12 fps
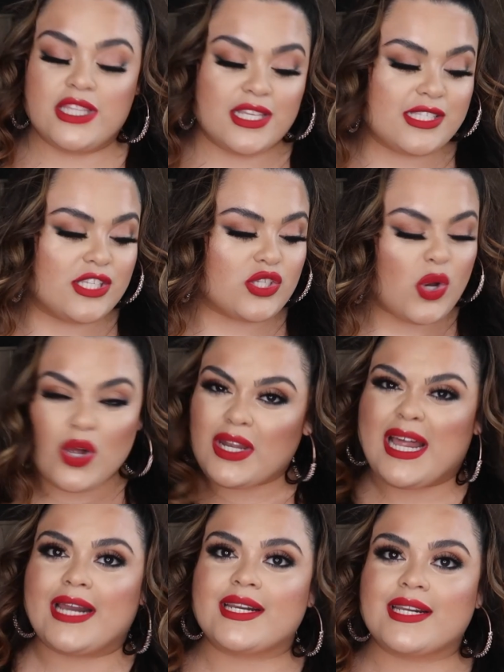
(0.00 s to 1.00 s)
This is called
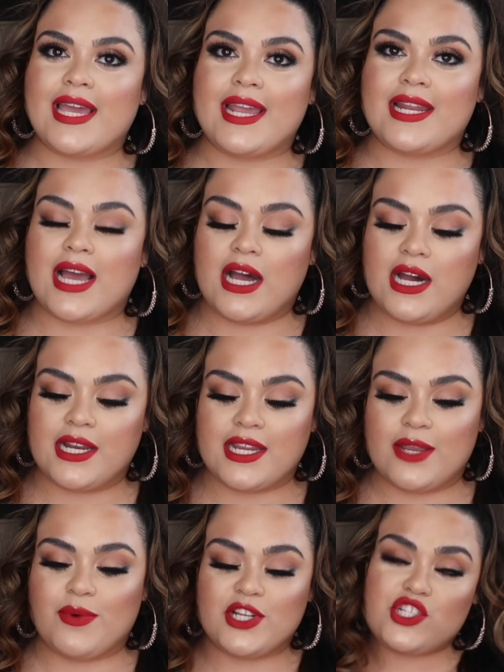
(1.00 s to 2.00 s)
La Reina,
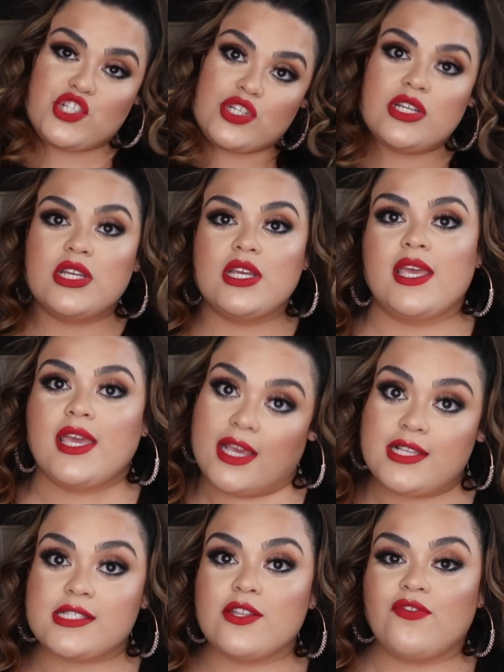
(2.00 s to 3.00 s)
honey, which
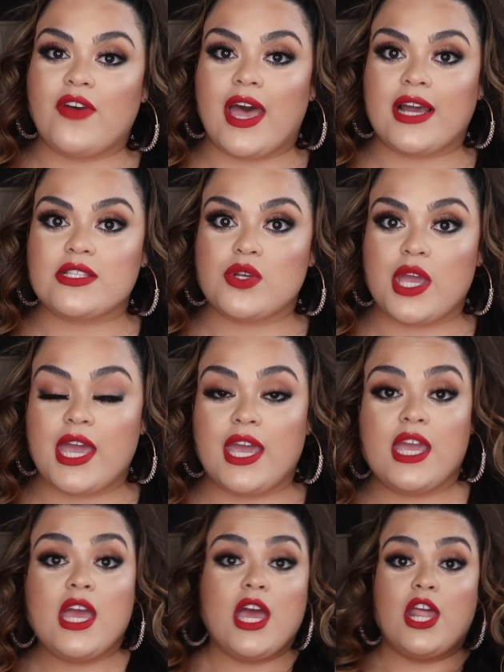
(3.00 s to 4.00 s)
is the fact,
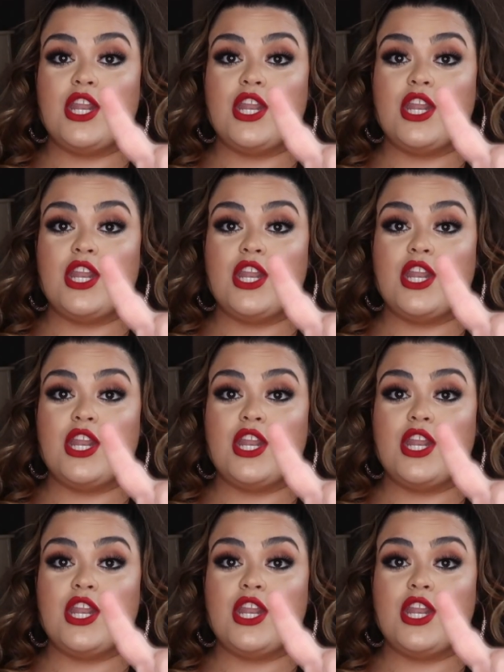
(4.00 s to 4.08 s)
okay?